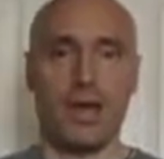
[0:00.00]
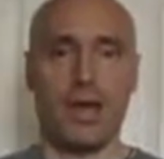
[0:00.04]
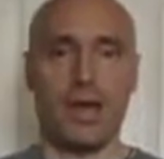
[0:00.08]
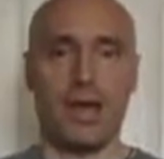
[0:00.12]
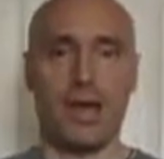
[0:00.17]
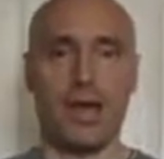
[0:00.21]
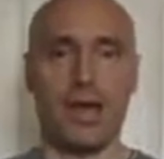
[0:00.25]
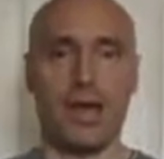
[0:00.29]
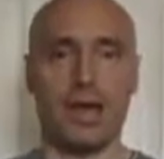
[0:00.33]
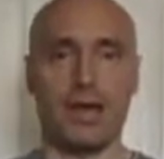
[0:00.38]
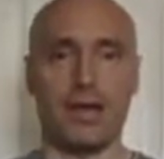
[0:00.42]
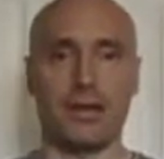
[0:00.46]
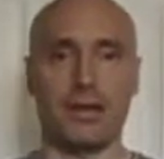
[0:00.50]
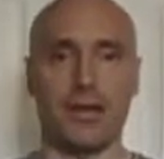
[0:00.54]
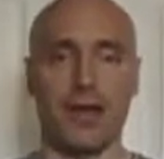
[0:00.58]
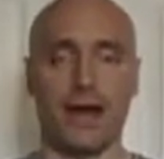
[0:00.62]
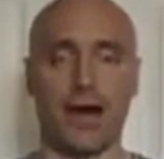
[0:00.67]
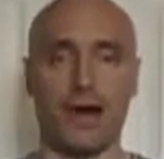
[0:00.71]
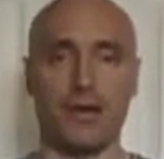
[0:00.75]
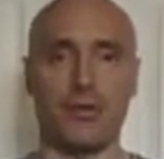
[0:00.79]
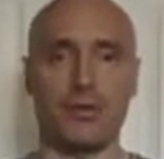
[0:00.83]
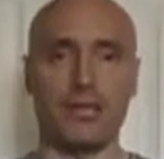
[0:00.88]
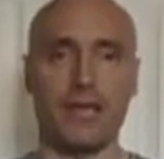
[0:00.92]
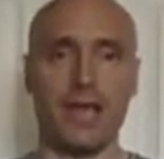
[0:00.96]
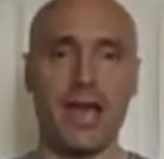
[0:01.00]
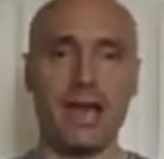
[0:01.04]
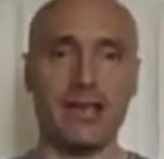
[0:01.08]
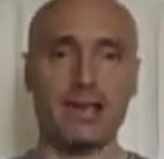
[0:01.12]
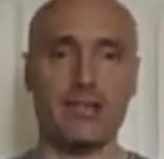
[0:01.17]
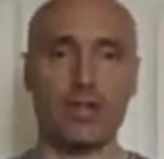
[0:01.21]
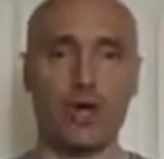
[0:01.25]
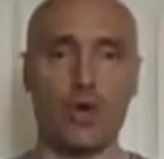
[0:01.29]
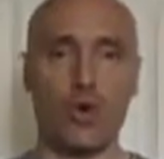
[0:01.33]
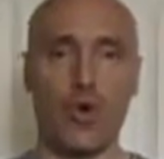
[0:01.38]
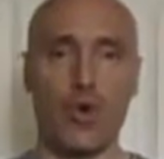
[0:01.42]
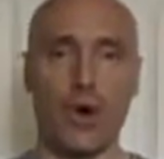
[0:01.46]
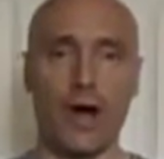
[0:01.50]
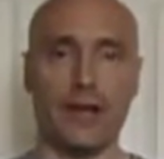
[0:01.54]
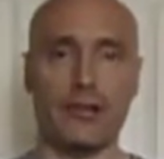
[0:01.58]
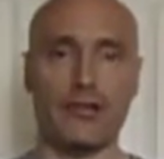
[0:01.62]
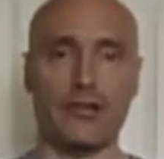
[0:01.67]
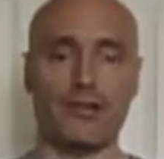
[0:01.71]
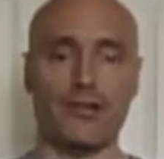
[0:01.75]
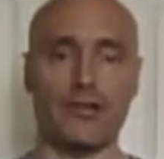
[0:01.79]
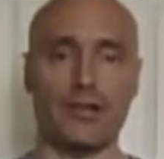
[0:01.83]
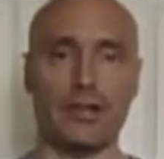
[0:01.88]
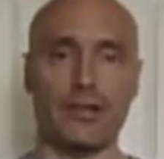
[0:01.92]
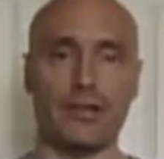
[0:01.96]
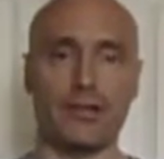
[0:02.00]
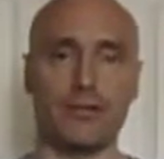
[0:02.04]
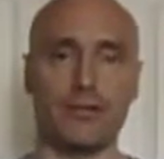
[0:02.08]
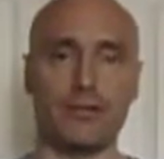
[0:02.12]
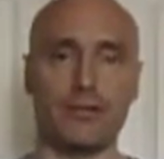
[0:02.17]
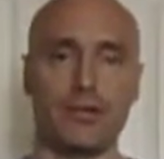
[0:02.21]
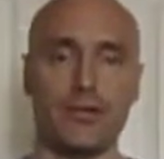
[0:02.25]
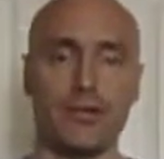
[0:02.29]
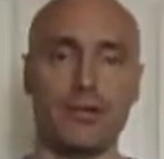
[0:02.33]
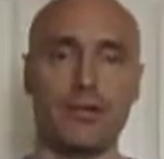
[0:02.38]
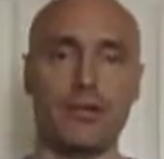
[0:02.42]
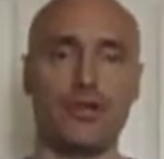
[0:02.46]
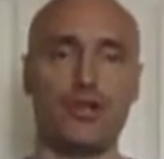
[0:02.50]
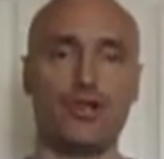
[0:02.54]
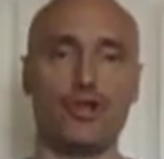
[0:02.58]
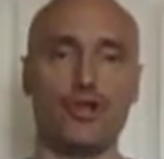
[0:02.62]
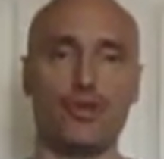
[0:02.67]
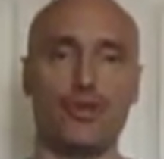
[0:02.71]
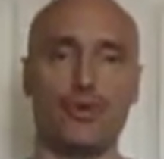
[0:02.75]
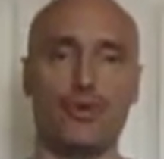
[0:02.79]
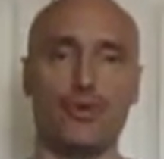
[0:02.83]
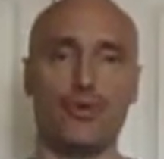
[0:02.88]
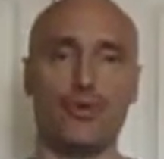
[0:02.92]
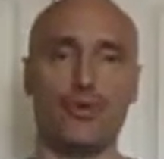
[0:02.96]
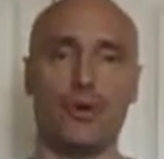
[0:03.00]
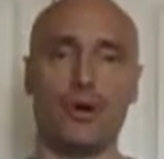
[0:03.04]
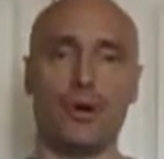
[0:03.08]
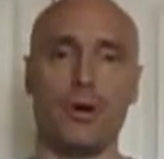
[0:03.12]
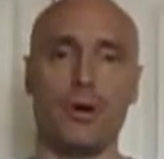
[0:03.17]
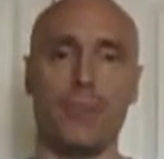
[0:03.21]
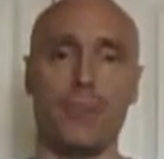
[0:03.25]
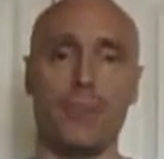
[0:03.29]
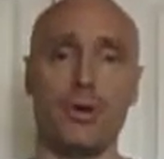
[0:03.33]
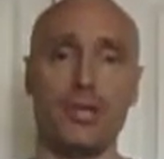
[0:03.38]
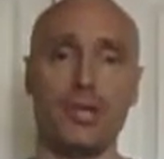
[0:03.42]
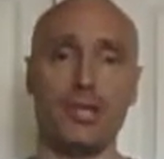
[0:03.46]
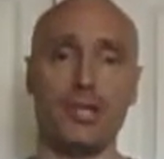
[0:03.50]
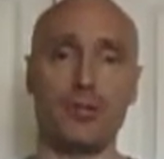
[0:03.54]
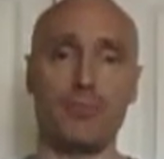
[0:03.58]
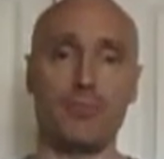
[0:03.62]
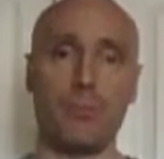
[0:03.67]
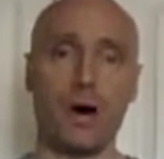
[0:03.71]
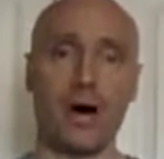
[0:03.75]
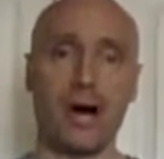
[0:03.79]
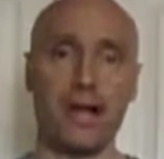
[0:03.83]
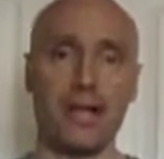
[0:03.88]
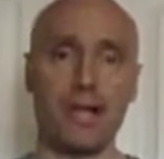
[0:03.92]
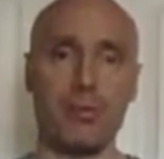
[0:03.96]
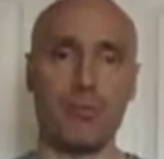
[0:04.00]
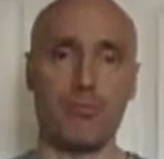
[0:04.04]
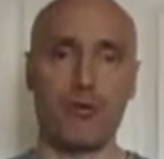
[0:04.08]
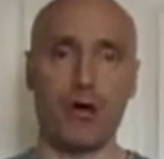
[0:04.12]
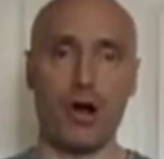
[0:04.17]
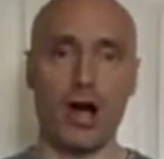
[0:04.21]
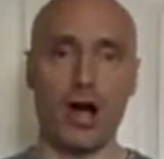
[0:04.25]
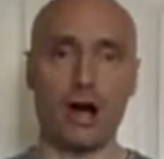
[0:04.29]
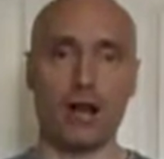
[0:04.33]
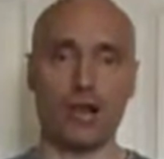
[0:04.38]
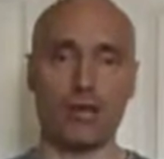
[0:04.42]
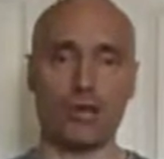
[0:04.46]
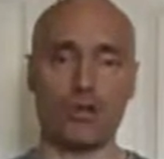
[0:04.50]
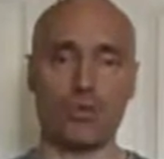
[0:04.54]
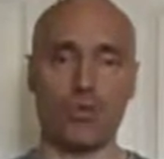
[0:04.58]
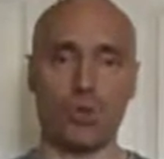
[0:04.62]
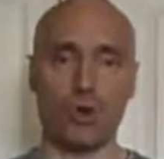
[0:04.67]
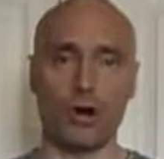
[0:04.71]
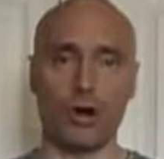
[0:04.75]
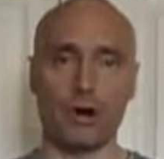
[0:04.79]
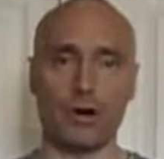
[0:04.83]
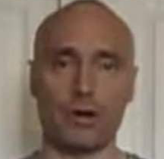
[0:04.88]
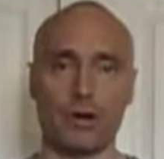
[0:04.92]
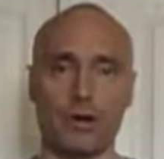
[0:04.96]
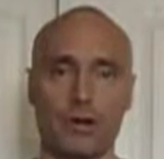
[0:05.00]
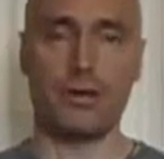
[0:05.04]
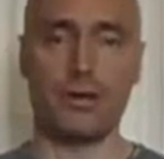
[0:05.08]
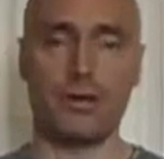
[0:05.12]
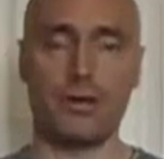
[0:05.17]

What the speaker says: and I was asked a question, do Beachbody products work?